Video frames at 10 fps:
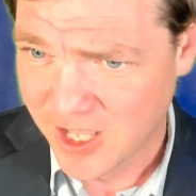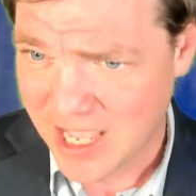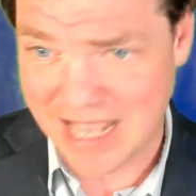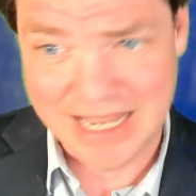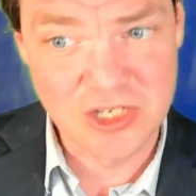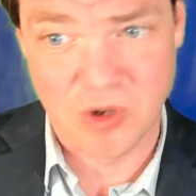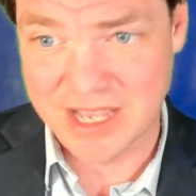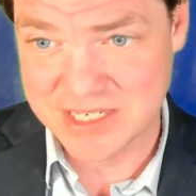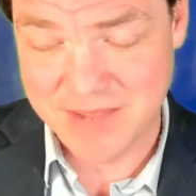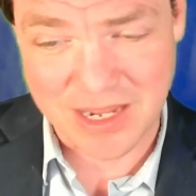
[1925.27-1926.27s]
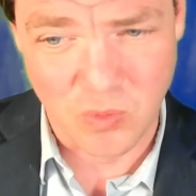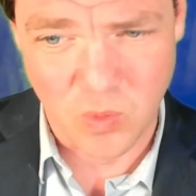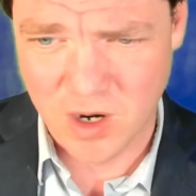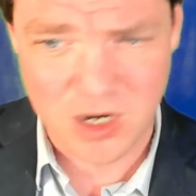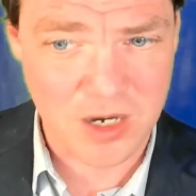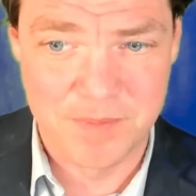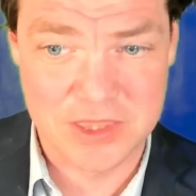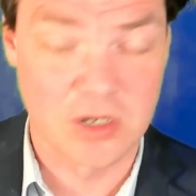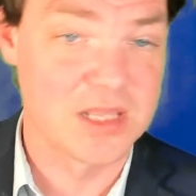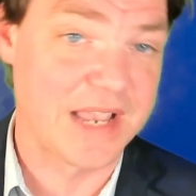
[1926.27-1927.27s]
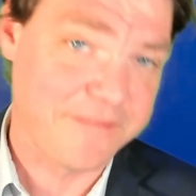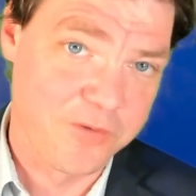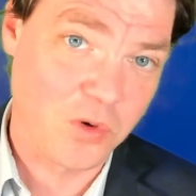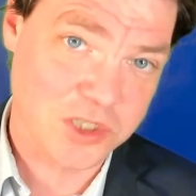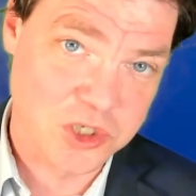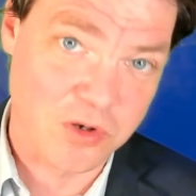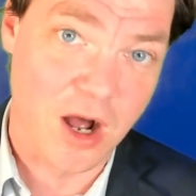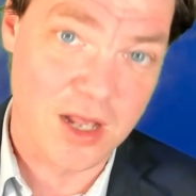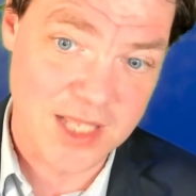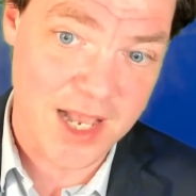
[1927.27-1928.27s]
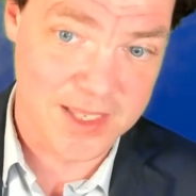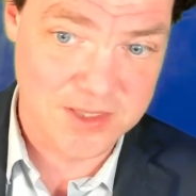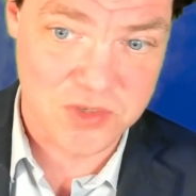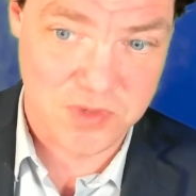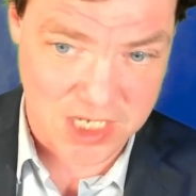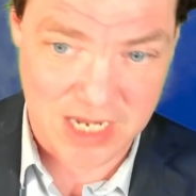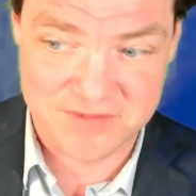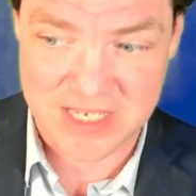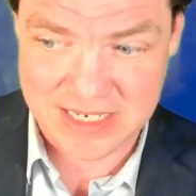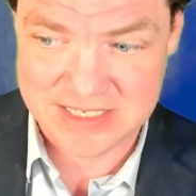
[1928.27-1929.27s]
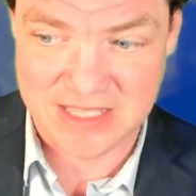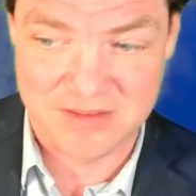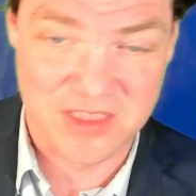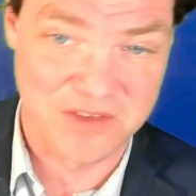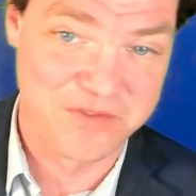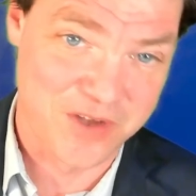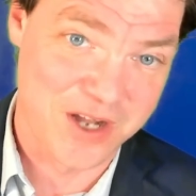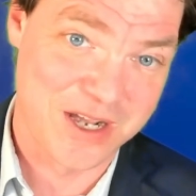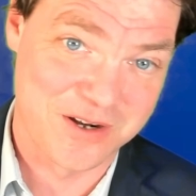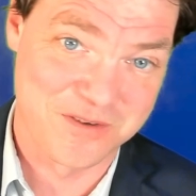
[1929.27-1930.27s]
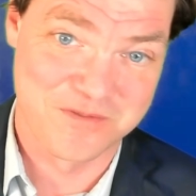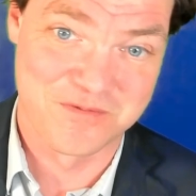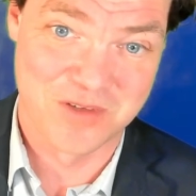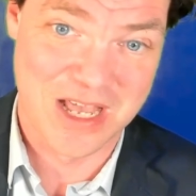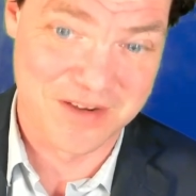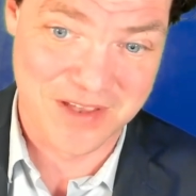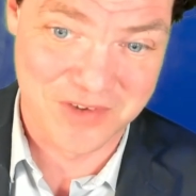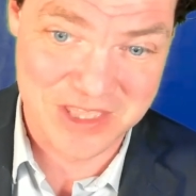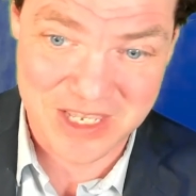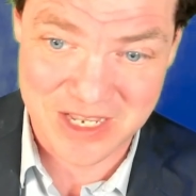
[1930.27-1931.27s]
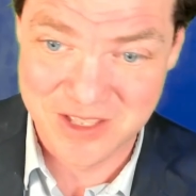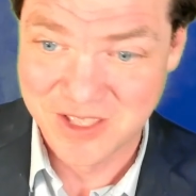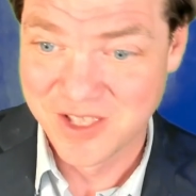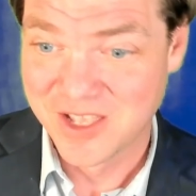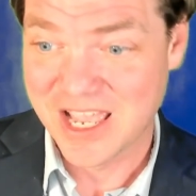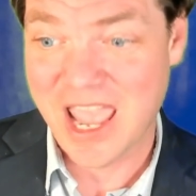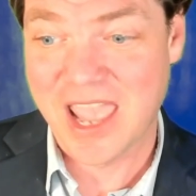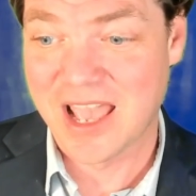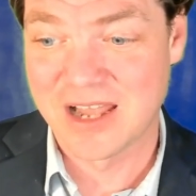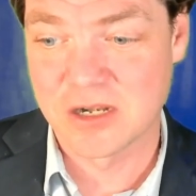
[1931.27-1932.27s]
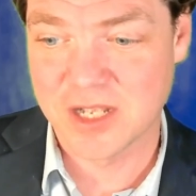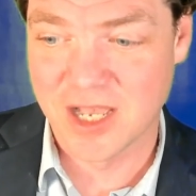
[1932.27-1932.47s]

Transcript: And he tries to make it work, but there are like forced draw lines, which kind of takes the fun out of everything. And